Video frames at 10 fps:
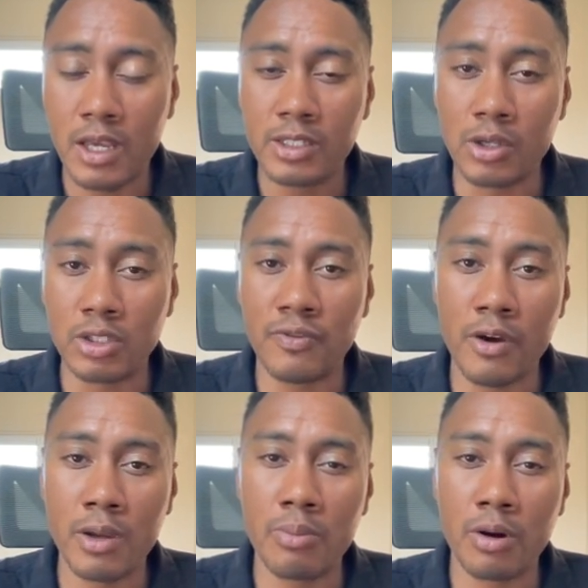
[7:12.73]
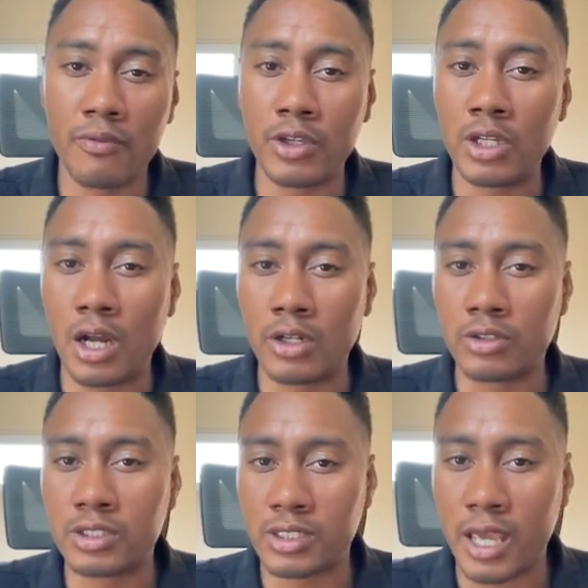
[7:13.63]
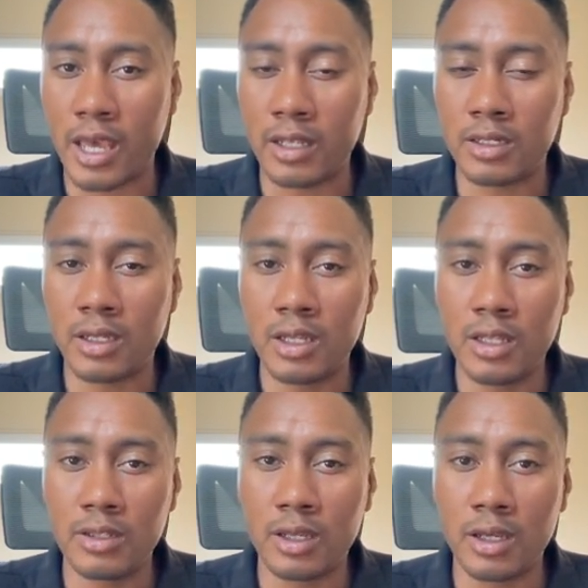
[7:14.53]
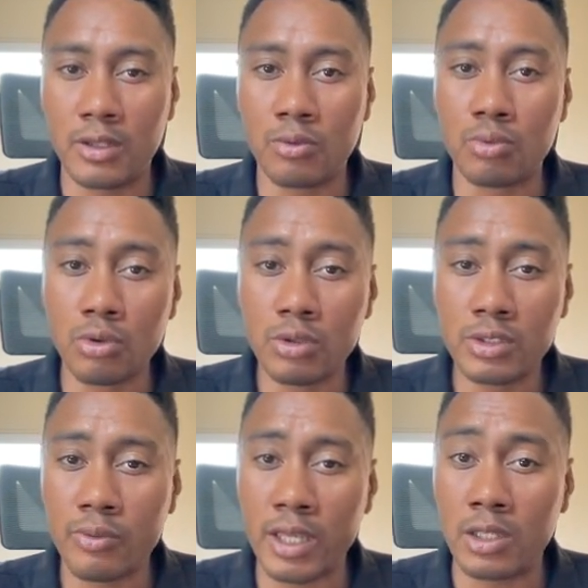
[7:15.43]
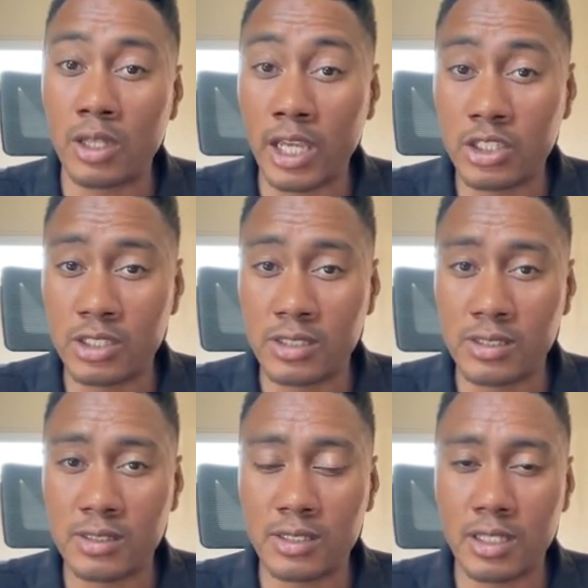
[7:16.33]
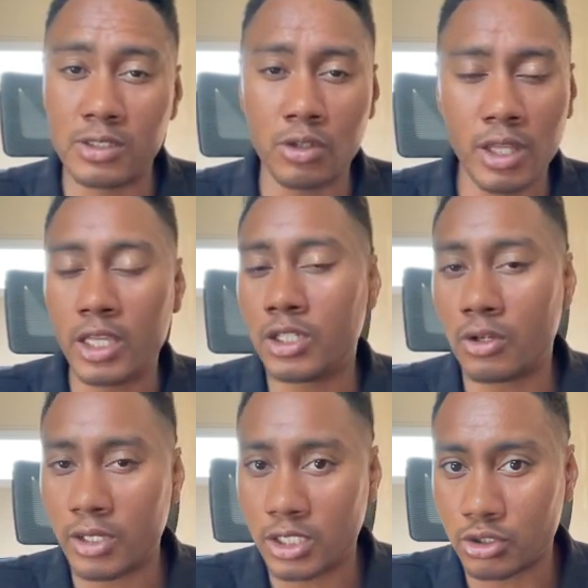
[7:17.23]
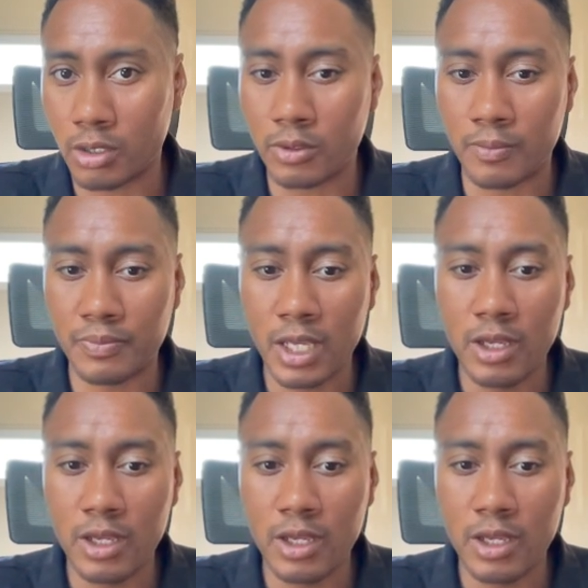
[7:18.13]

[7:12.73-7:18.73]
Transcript: So it's very important for you to understand the rules and regulations so that you don't get in trouble.